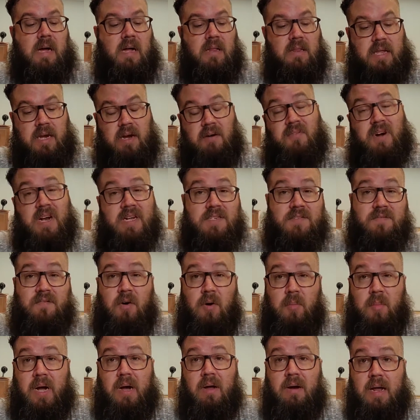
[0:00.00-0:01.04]
I'll let it rest for
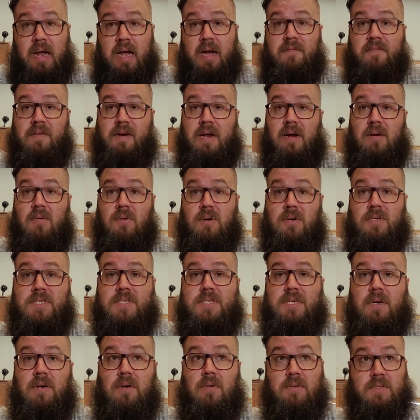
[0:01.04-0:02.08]
about half an hour or
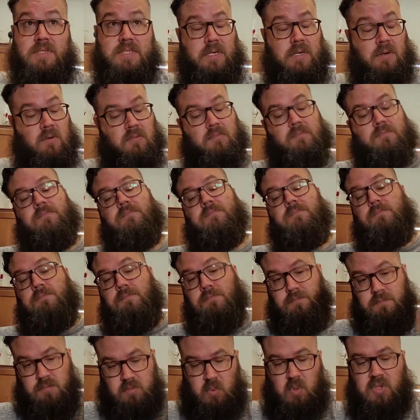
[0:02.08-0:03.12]
so. So
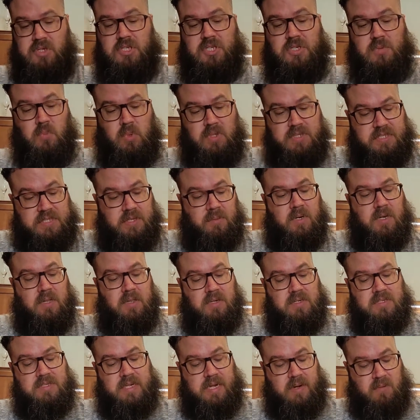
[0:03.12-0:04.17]
we'll see what it
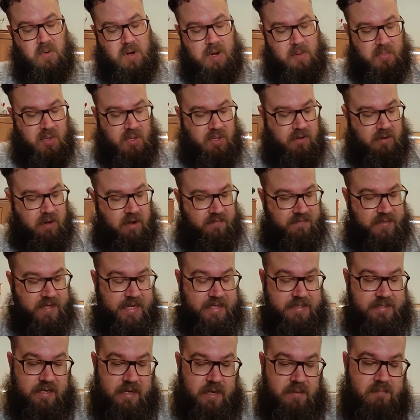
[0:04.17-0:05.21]
looks like when I pull it off
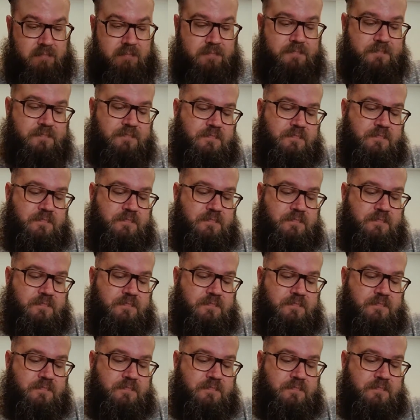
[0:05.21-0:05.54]
that time.